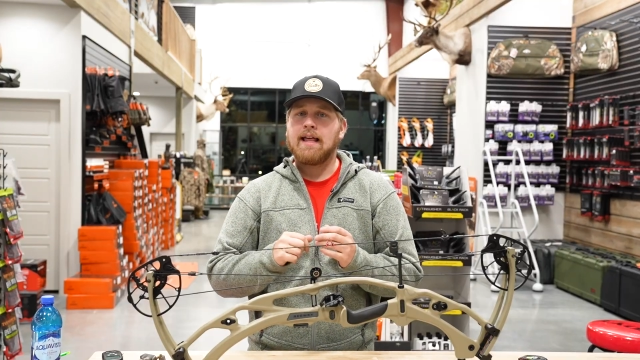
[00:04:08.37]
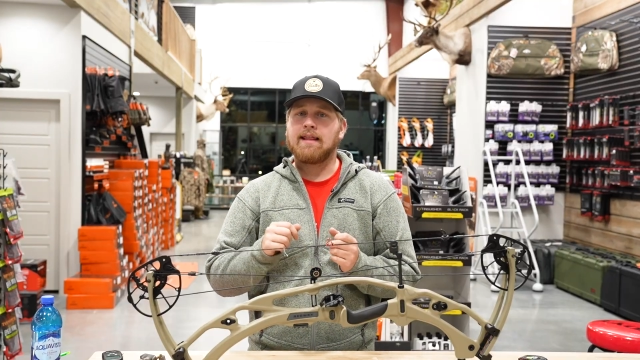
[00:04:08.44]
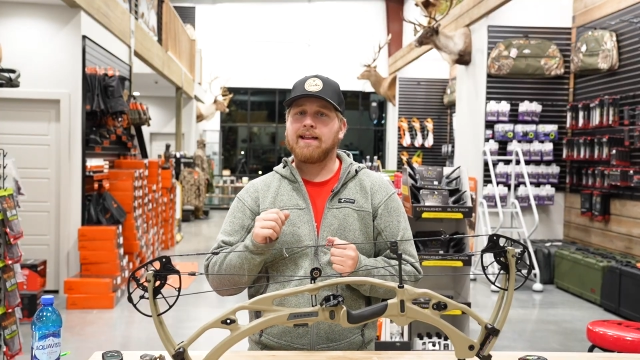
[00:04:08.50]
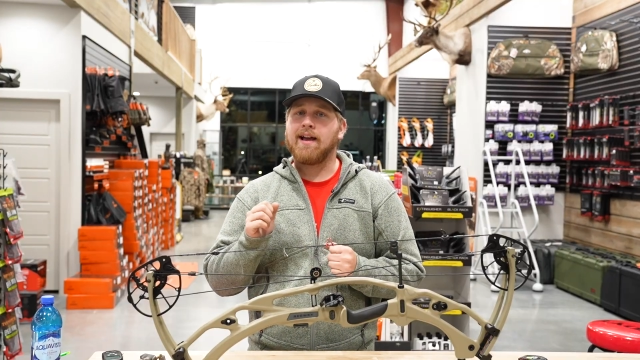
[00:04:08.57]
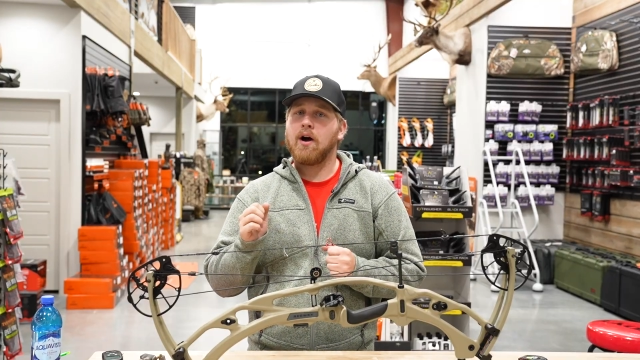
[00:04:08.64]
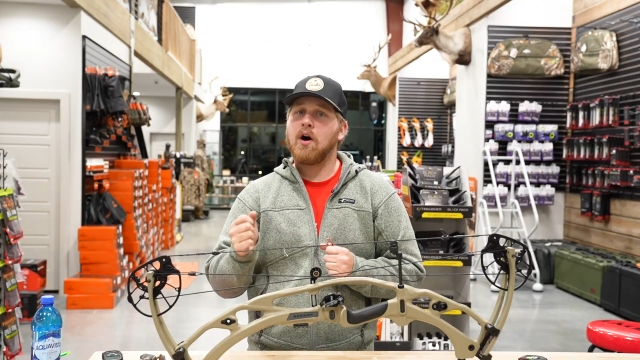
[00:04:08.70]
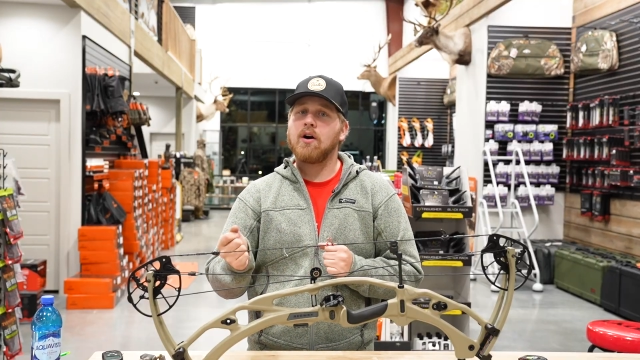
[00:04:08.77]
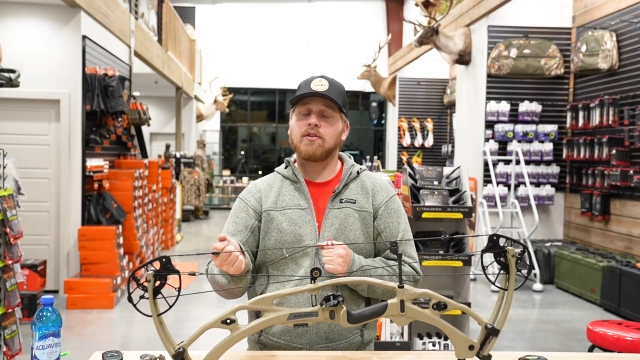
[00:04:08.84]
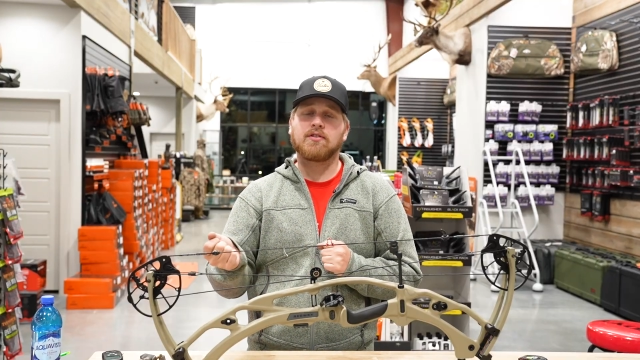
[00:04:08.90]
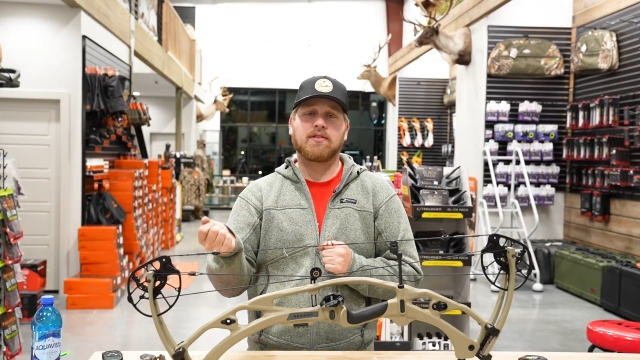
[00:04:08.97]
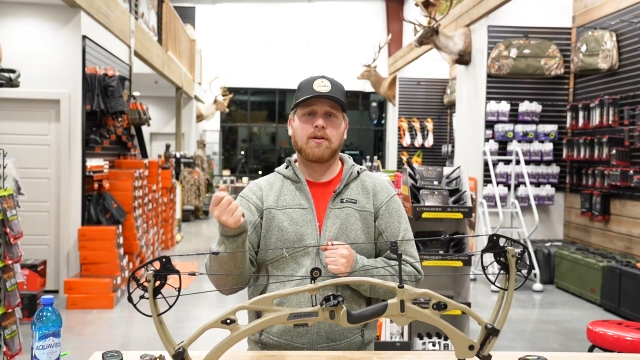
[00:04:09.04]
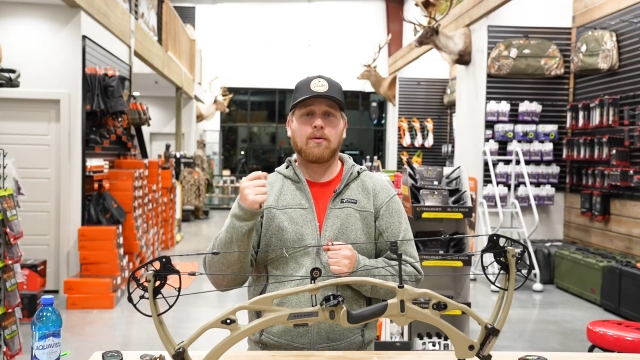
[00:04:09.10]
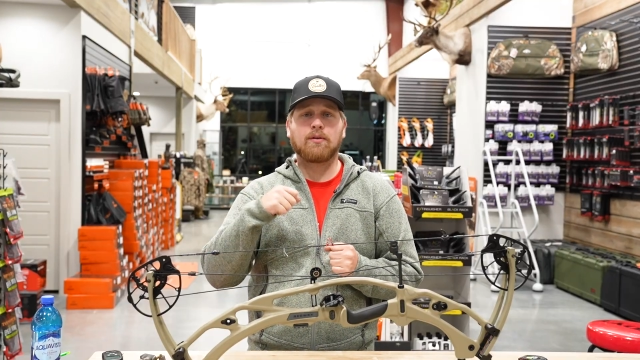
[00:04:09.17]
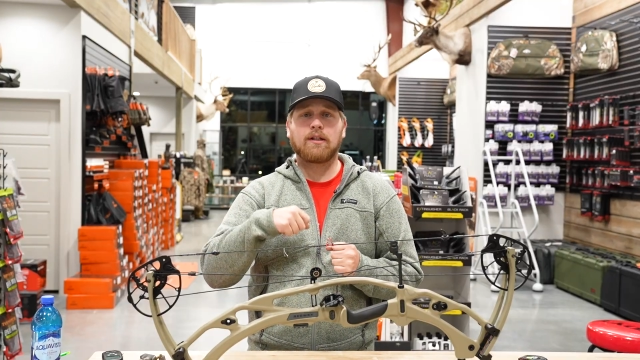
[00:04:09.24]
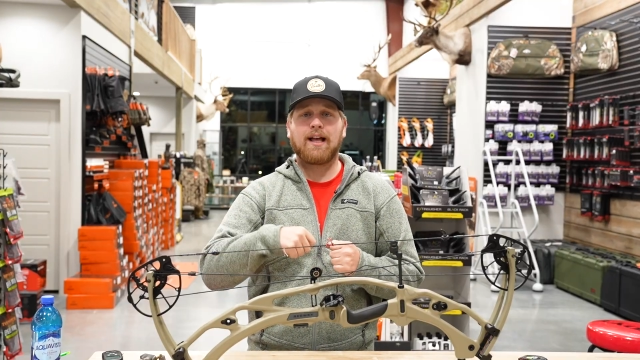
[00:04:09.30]
They
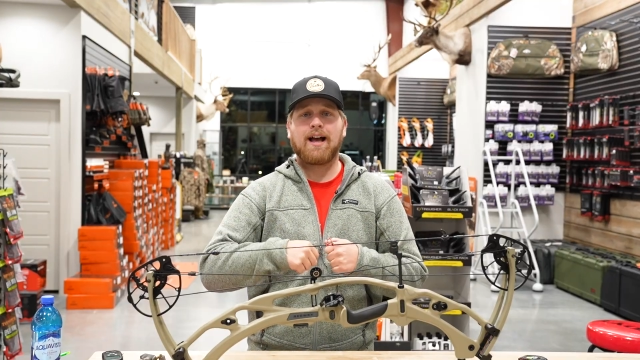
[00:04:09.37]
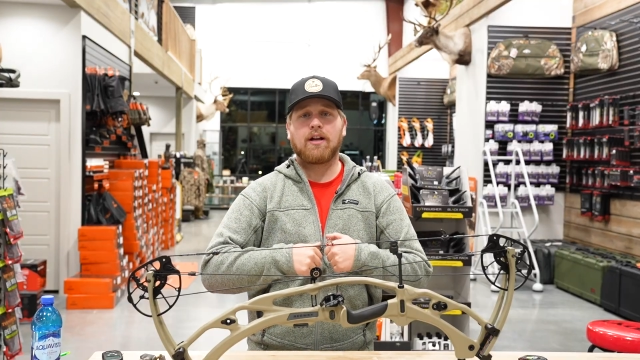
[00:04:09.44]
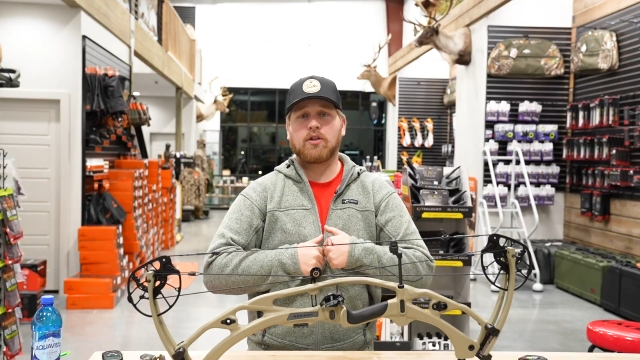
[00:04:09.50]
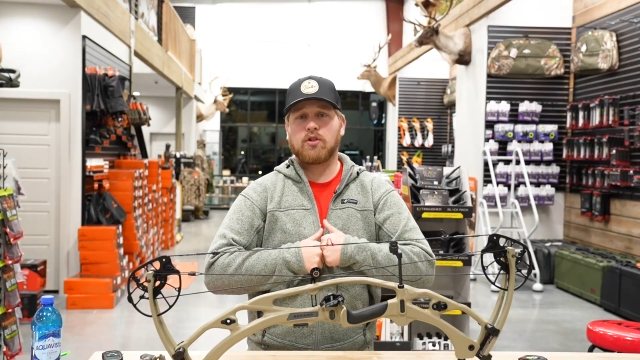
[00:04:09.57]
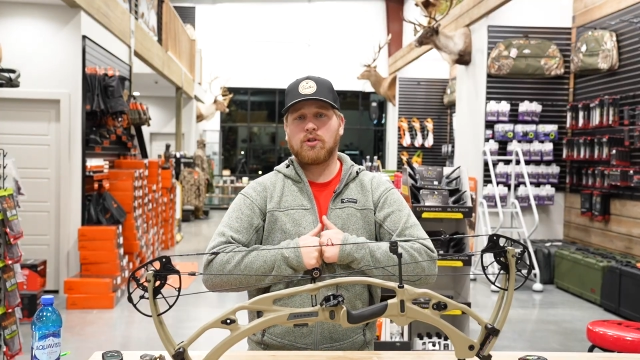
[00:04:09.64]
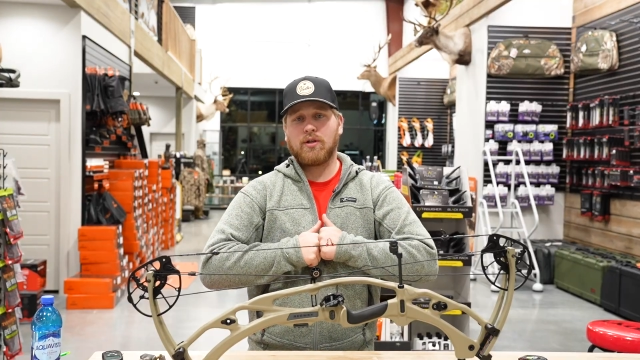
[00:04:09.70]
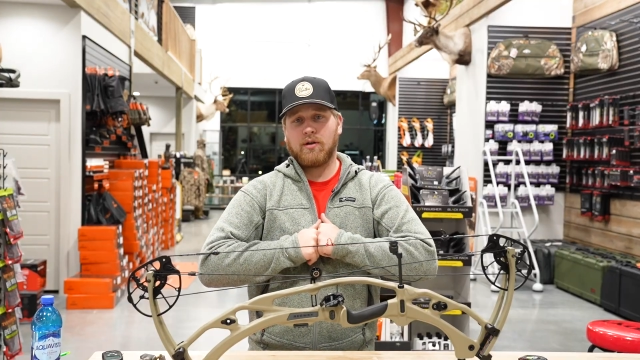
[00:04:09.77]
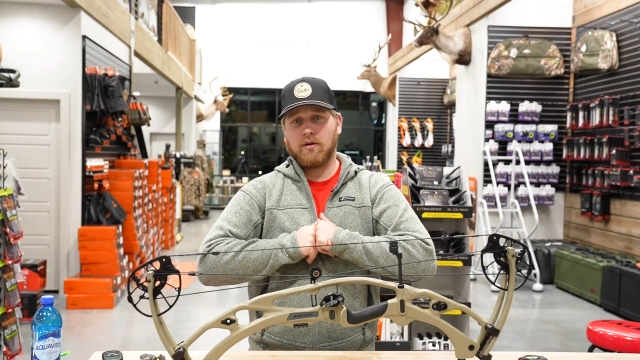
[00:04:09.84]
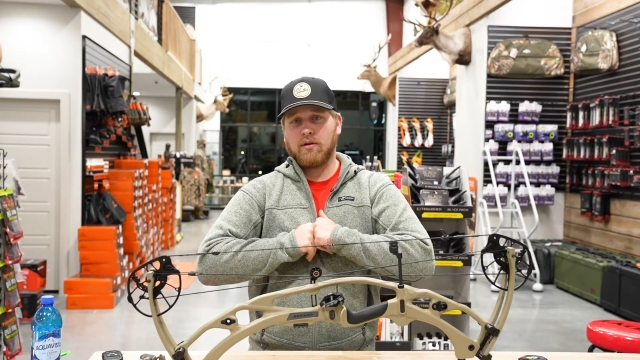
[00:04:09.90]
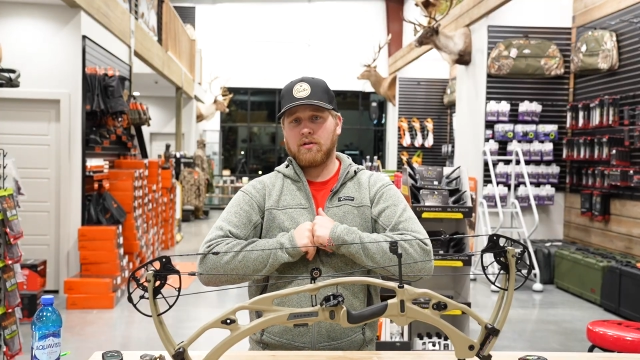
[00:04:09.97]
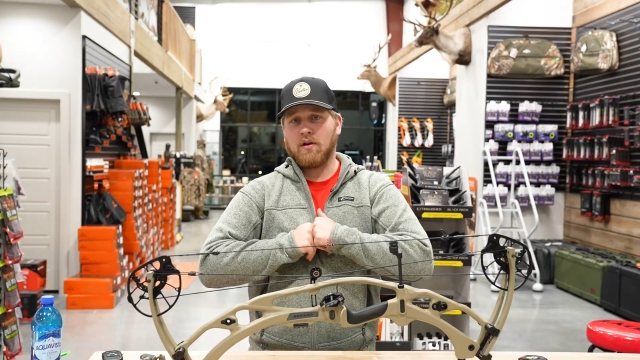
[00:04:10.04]
also, last year,